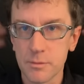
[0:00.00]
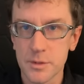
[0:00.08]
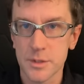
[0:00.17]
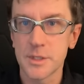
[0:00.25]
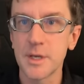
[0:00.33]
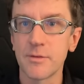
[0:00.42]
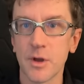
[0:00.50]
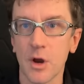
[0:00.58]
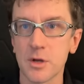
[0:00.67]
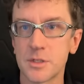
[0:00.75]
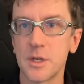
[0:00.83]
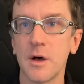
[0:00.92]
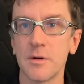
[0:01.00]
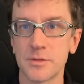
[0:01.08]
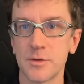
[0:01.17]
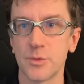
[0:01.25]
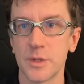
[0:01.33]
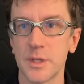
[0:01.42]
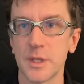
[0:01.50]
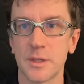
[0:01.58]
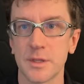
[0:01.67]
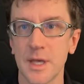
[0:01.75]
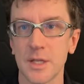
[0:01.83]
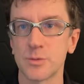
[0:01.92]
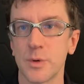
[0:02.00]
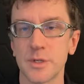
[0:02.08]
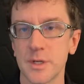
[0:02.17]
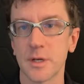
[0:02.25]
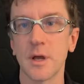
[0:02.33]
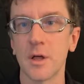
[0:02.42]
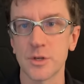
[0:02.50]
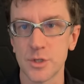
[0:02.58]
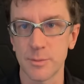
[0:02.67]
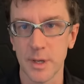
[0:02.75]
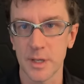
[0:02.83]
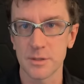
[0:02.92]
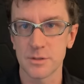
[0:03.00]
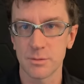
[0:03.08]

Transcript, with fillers: deceiving ourselves if we think that that's what technology means,